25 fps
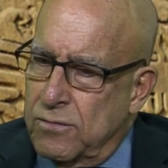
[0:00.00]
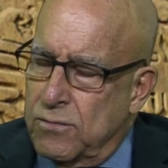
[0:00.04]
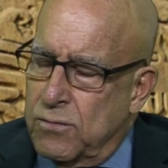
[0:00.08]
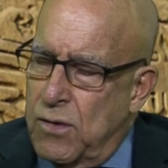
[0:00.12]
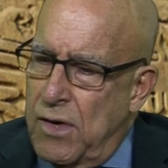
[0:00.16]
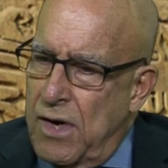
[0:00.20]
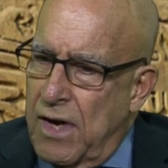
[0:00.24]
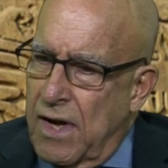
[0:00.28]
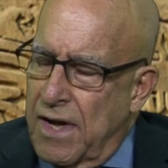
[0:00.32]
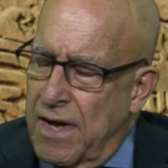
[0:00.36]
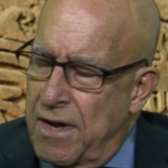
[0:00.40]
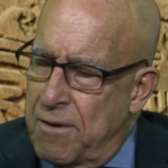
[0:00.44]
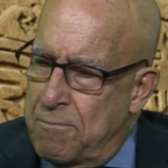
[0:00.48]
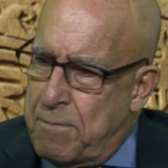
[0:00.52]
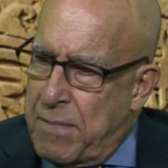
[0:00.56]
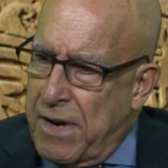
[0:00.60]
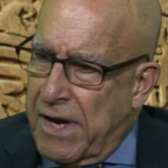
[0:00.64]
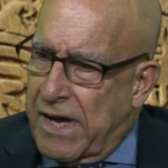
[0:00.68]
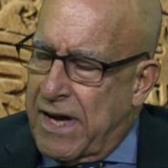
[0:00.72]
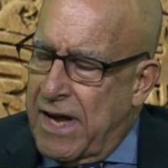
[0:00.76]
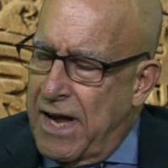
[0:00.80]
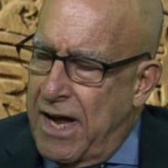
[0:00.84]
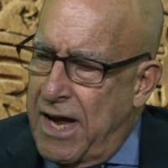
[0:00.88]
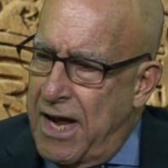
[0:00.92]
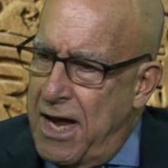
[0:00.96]
Well, it
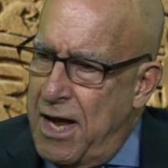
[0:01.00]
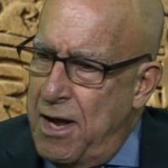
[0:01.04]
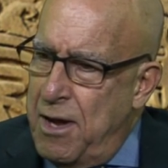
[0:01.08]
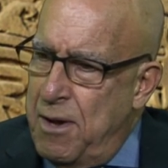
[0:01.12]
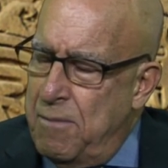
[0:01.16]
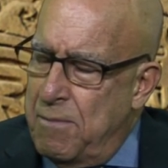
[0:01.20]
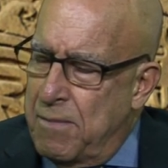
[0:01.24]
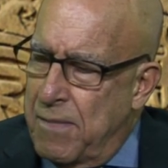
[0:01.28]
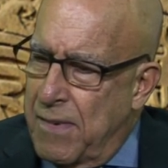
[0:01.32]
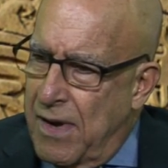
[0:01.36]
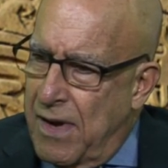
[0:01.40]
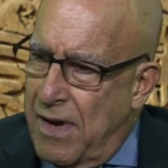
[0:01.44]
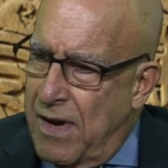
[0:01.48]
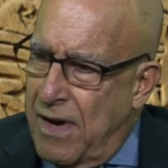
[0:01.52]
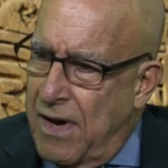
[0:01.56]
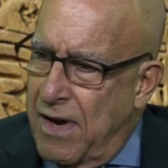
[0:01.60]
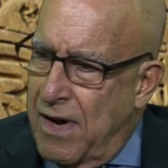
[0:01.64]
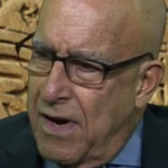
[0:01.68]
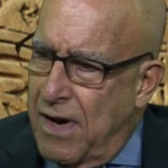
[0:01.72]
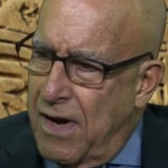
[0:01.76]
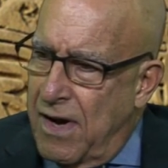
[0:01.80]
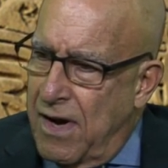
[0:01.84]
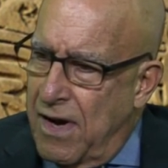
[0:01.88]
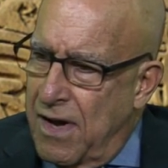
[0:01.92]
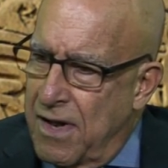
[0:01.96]
became
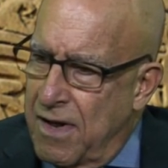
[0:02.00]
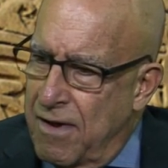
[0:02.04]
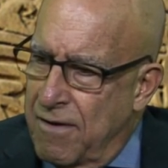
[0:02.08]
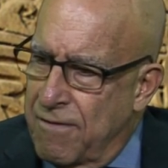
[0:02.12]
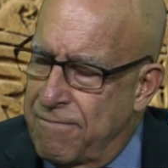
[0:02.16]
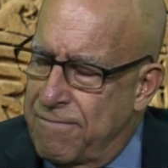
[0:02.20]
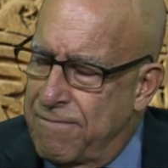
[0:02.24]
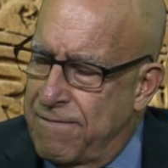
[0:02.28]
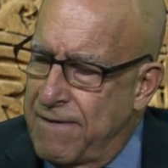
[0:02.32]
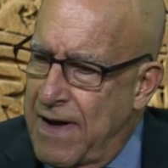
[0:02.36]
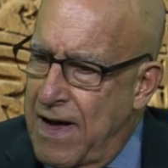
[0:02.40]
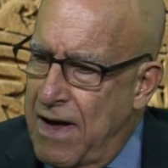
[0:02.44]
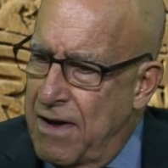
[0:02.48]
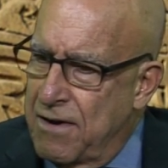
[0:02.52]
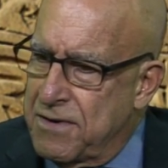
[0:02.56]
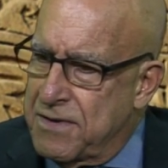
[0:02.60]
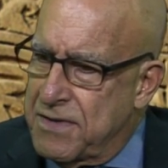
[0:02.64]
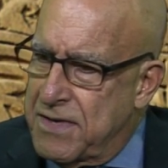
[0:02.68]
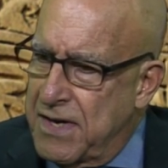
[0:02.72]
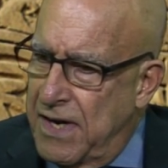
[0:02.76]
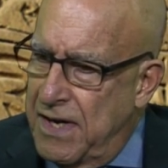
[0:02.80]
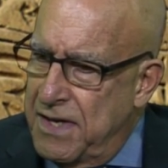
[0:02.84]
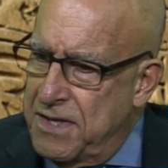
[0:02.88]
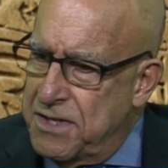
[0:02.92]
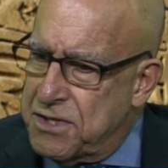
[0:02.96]
a
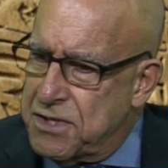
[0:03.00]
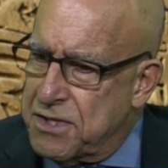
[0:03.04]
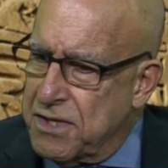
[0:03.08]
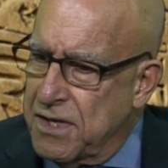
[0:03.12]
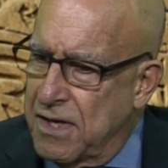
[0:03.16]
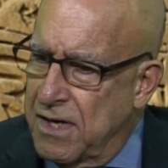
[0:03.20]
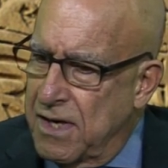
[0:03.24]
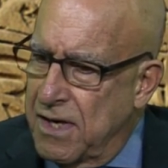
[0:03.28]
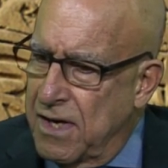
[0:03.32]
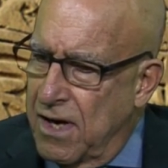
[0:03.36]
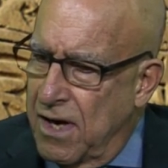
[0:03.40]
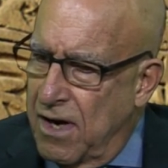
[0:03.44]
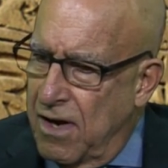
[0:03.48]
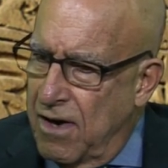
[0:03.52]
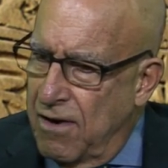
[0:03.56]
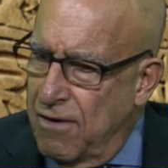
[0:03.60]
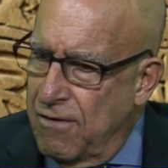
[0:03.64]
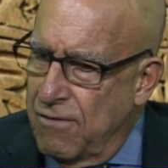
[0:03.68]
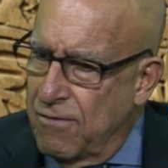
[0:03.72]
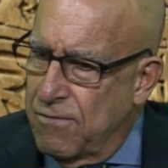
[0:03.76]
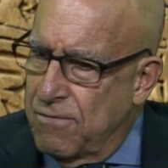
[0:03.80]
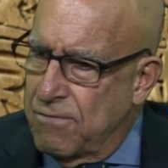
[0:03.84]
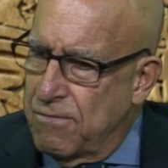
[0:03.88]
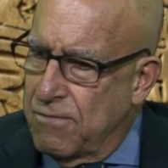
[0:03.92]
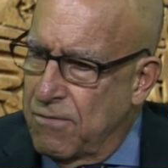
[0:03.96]
foundation
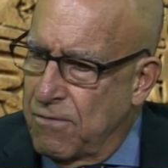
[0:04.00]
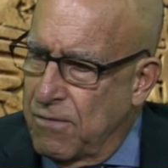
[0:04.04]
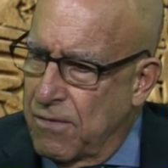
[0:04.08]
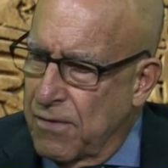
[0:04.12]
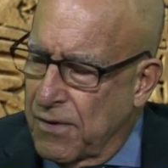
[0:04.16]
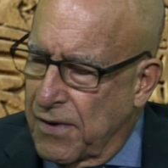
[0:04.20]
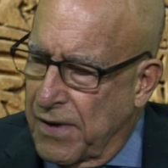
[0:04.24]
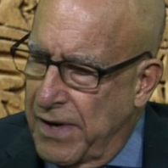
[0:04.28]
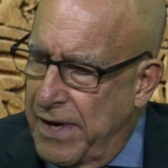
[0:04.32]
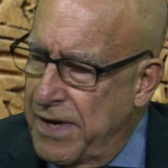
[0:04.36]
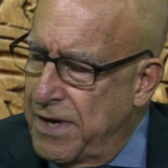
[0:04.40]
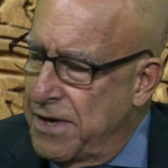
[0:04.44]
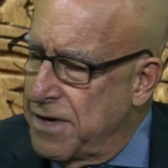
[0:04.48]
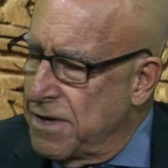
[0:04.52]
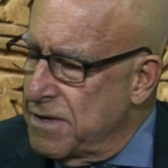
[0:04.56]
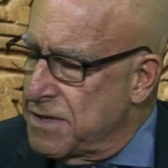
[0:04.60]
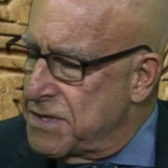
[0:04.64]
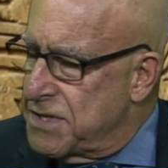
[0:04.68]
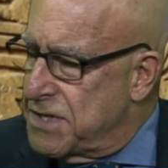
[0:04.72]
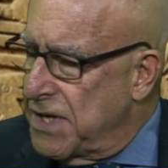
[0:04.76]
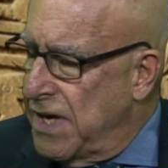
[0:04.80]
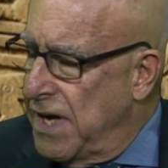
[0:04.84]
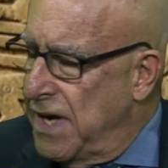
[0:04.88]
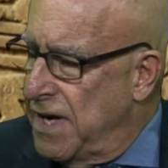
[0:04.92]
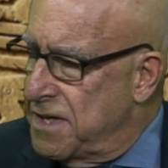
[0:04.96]
of later
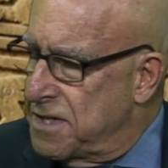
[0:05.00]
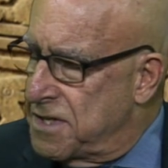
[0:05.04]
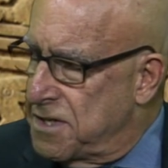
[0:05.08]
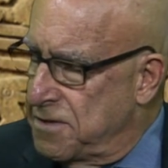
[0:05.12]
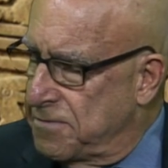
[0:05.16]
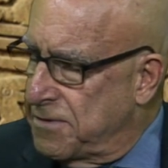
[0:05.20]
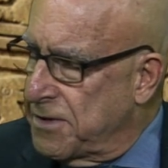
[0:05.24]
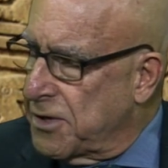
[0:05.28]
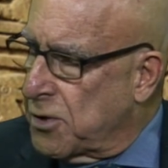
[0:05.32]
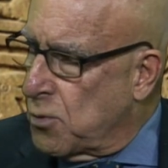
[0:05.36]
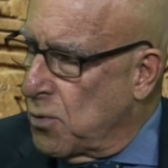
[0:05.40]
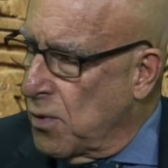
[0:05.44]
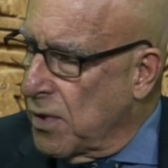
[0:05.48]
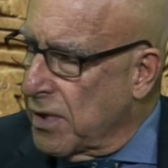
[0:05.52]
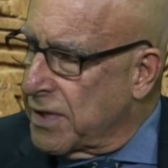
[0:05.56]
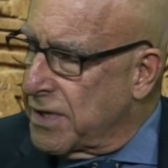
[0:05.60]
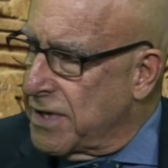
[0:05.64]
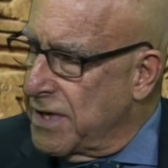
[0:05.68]
scientific work